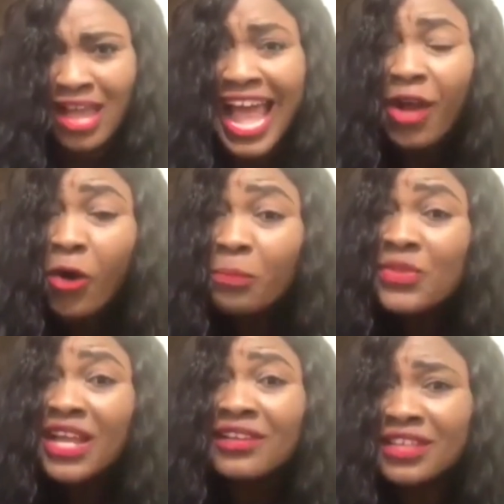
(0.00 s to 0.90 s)
I hope
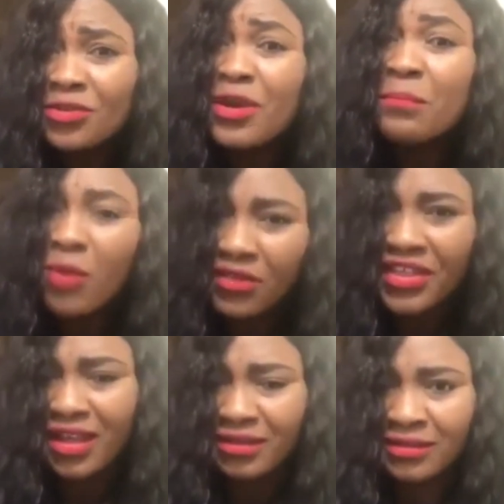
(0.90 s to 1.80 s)
now that you're a
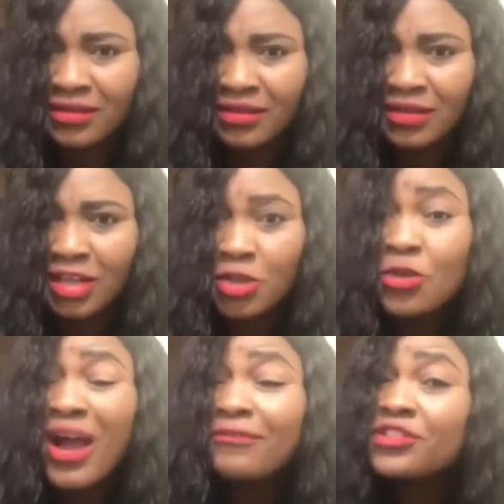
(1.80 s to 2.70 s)
mother,
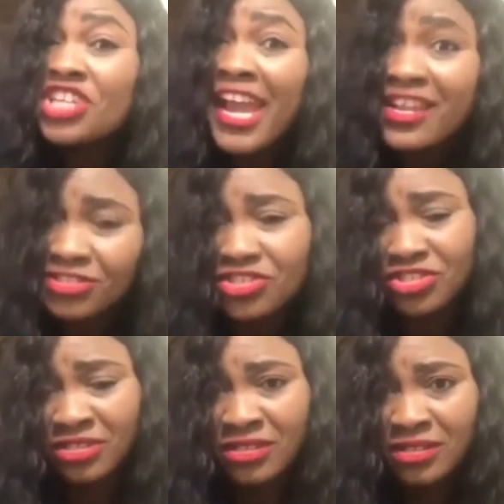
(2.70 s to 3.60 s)
you have
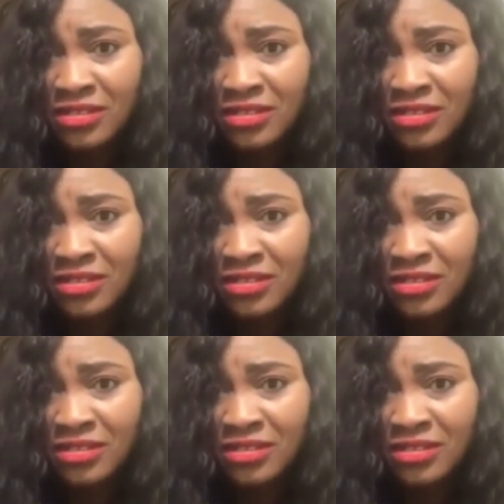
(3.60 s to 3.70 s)
changed.